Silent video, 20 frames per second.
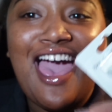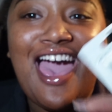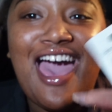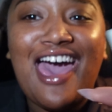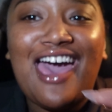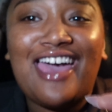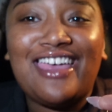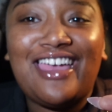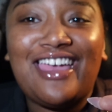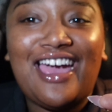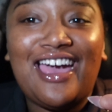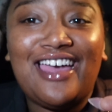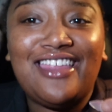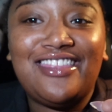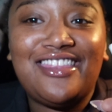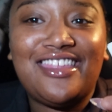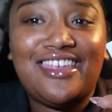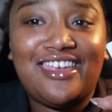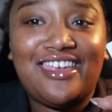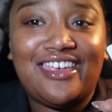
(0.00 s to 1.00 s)
I
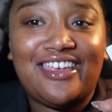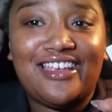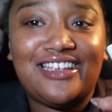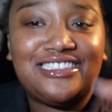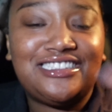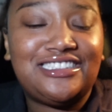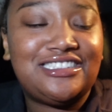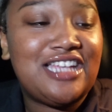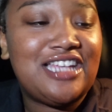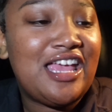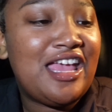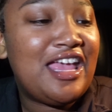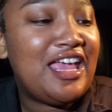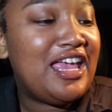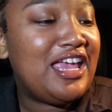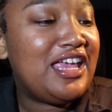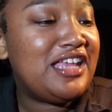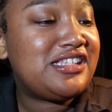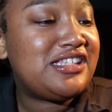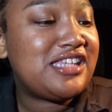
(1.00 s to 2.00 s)
got this.
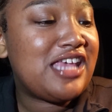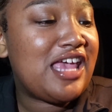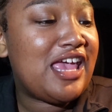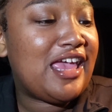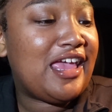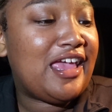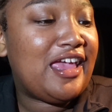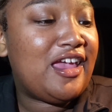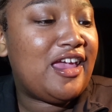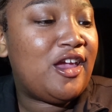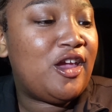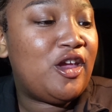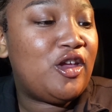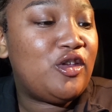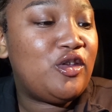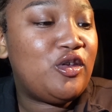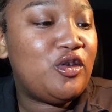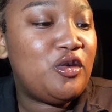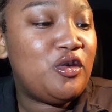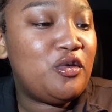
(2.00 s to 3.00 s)
It's a
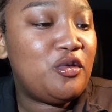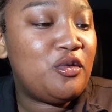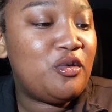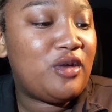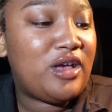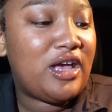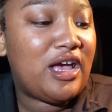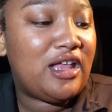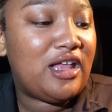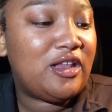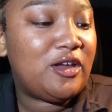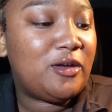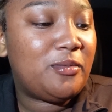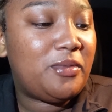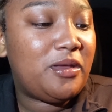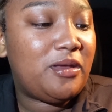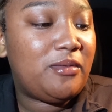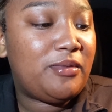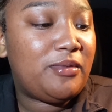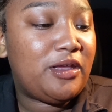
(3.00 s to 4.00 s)
new color
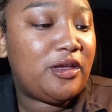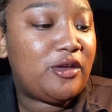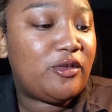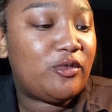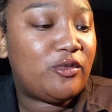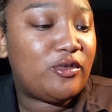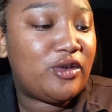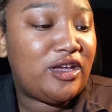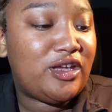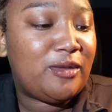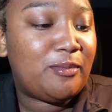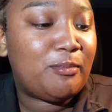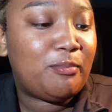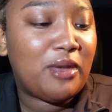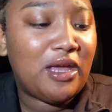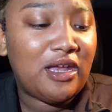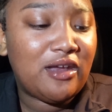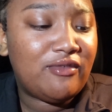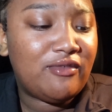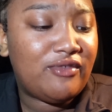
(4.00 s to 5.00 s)
BB cream,
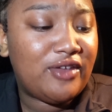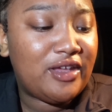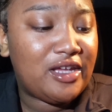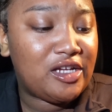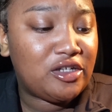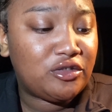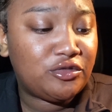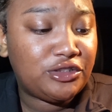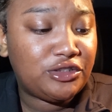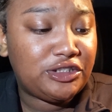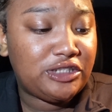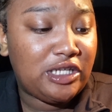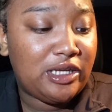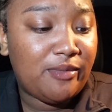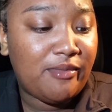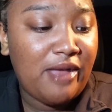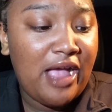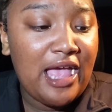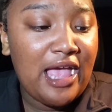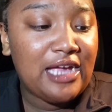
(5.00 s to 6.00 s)
Benefit
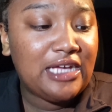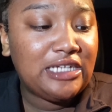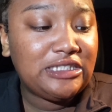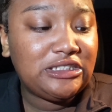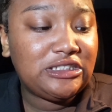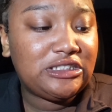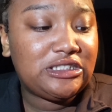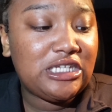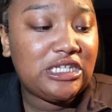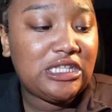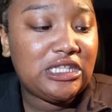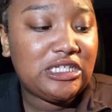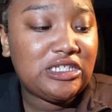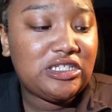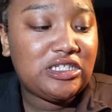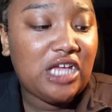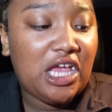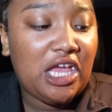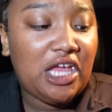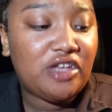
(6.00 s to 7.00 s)
Cream. It's in the
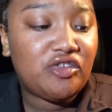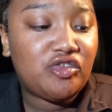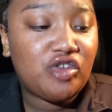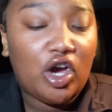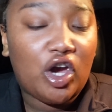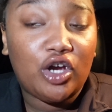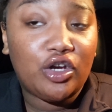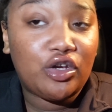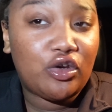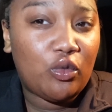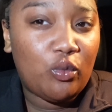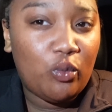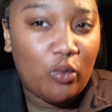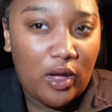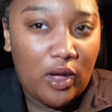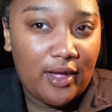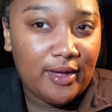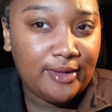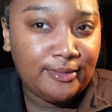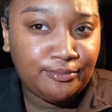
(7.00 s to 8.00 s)
shade Dark
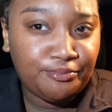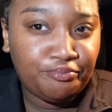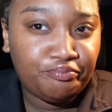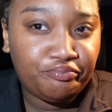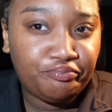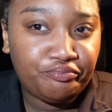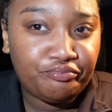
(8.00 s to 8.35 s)
1.